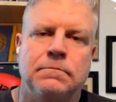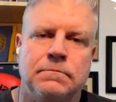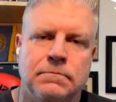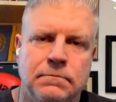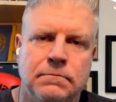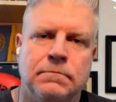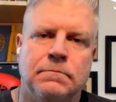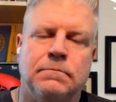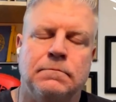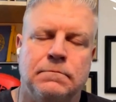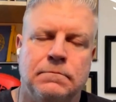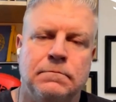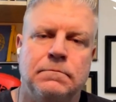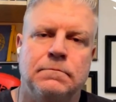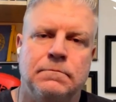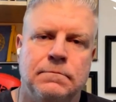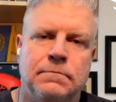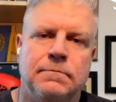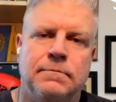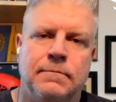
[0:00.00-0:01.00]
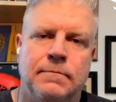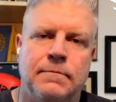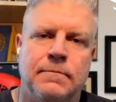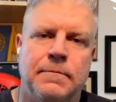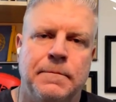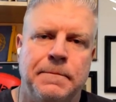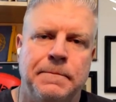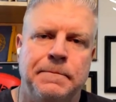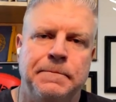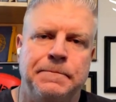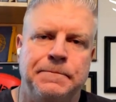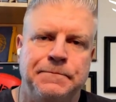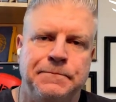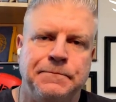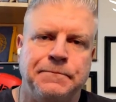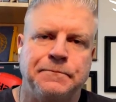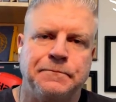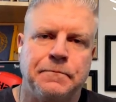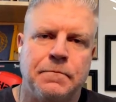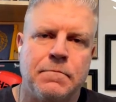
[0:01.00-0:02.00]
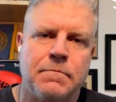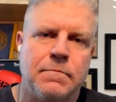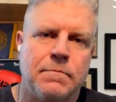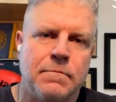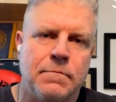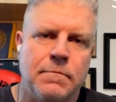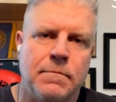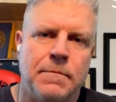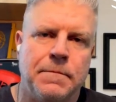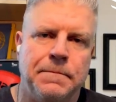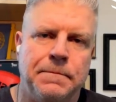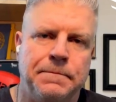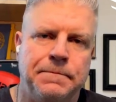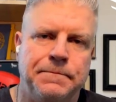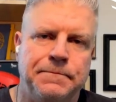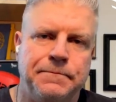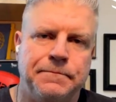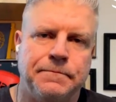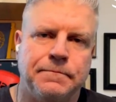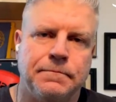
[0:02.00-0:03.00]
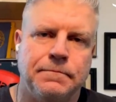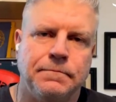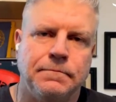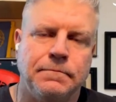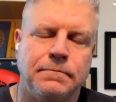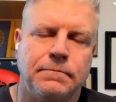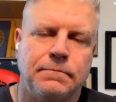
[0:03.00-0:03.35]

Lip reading: This person isn't speaking.